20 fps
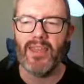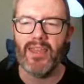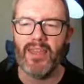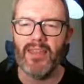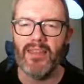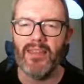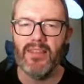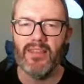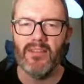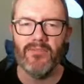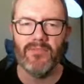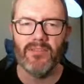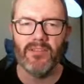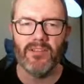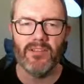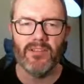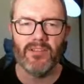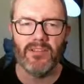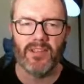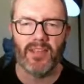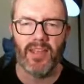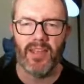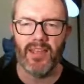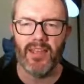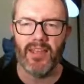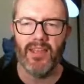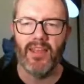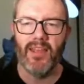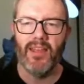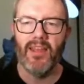in the first
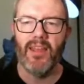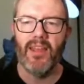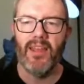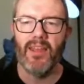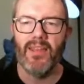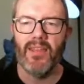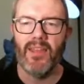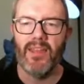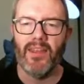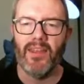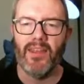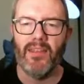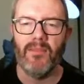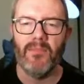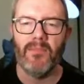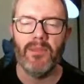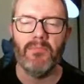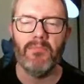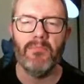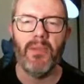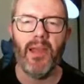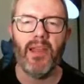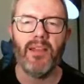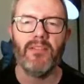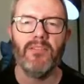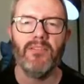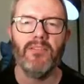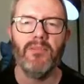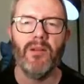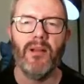leg, and then it'll be back
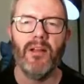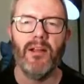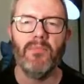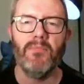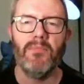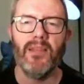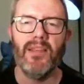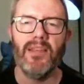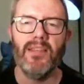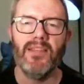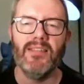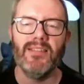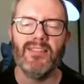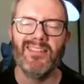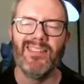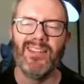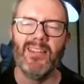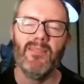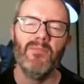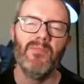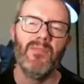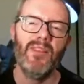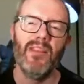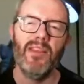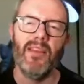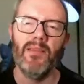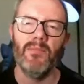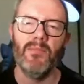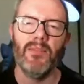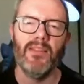to our place.
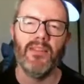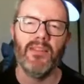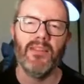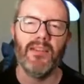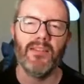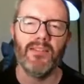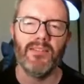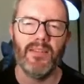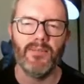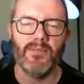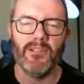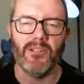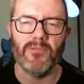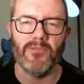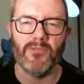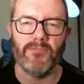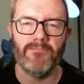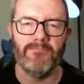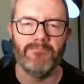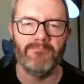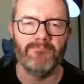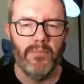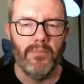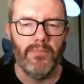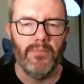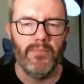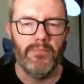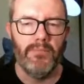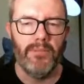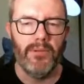That'll be in the next episode.
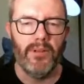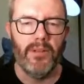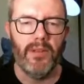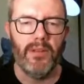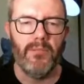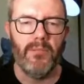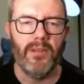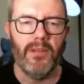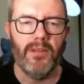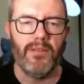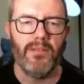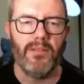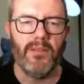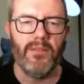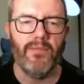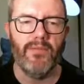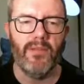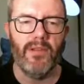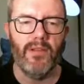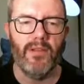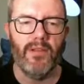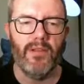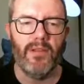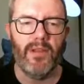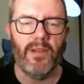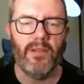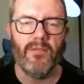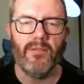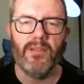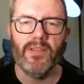But anyway, let's have a look
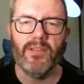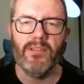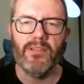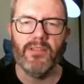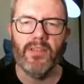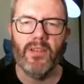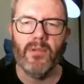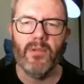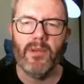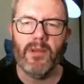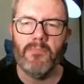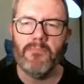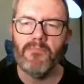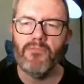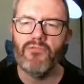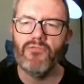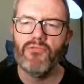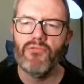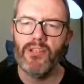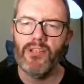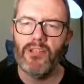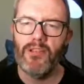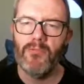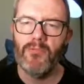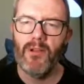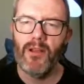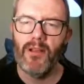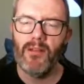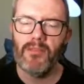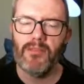how things are going. Pretty
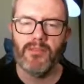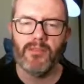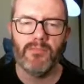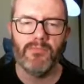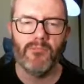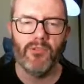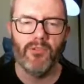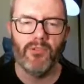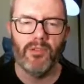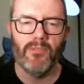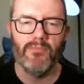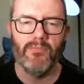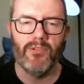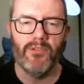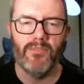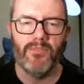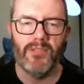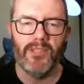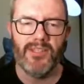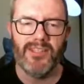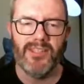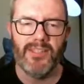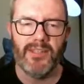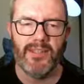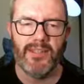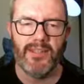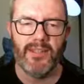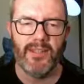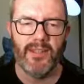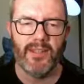well. Small improvement since
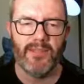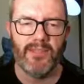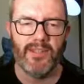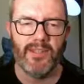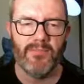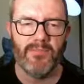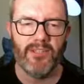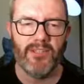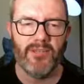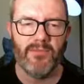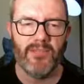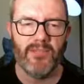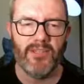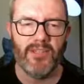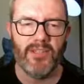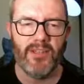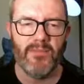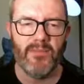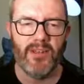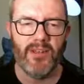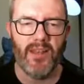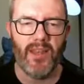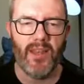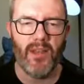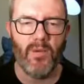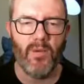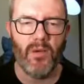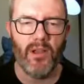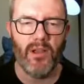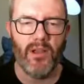the last episode. You see, we're
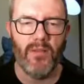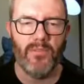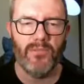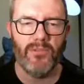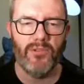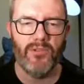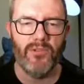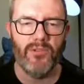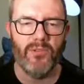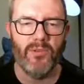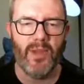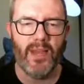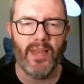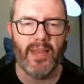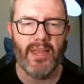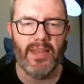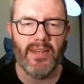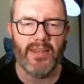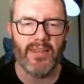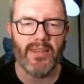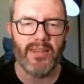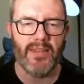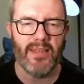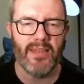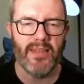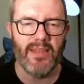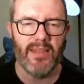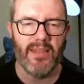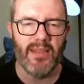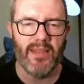now up to 8th
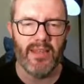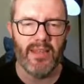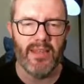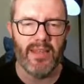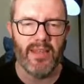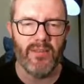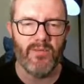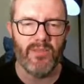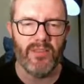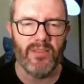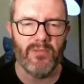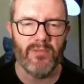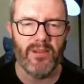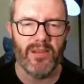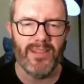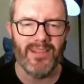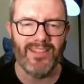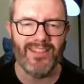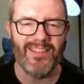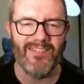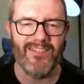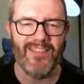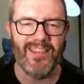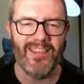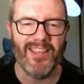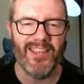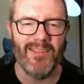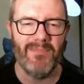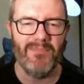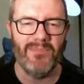in the league with 27
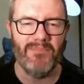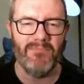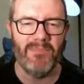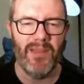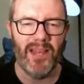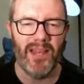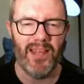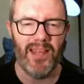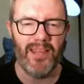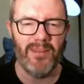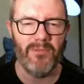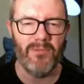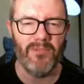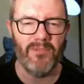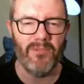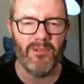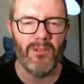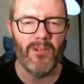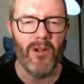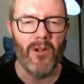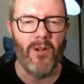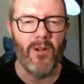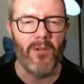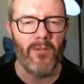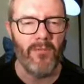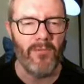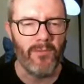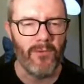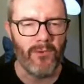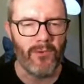games played. We're on
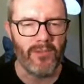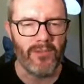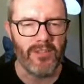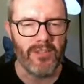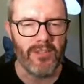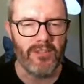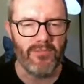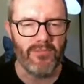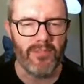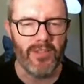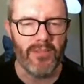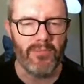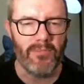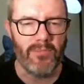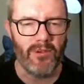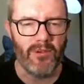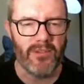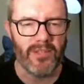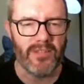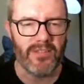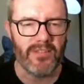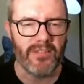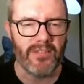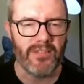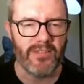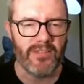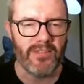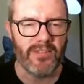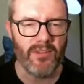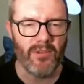43 points,
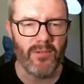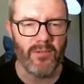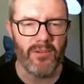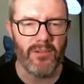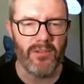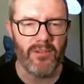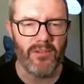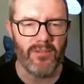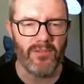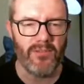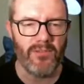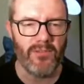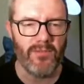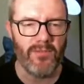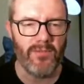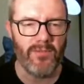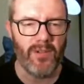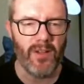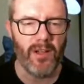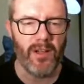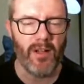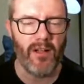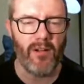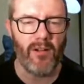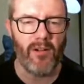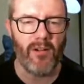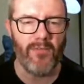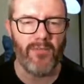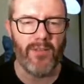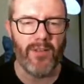so we're not too far
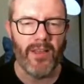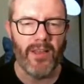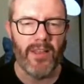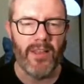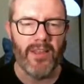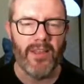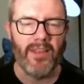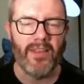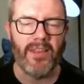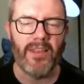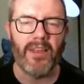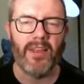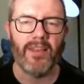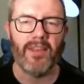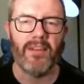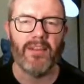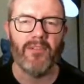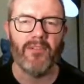off that kind of